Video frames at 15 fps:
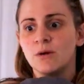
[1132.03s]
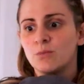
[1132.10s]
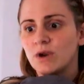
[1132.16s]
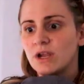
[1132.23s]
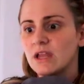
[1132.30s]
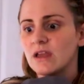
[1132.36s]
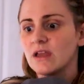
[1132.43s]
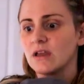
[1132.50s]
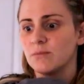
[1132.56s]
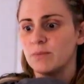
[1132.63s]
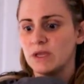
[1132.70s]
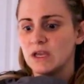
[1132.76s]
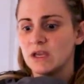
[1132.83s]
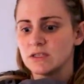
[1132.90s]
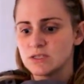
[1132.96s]
bringing a
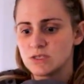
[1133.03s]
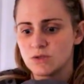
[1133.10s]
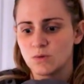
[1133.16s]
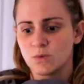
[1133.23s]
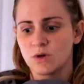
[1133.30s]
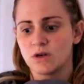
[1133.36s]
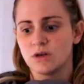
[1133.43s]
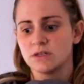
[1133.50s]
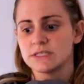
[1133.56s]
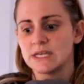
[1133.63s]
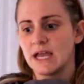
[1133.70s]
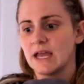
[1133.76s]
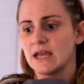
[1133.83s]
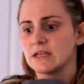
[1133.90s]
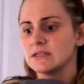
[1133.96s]
being into the world
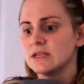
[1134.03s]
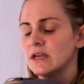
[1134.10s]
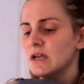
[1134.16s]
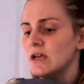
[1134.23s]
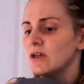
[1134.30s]
and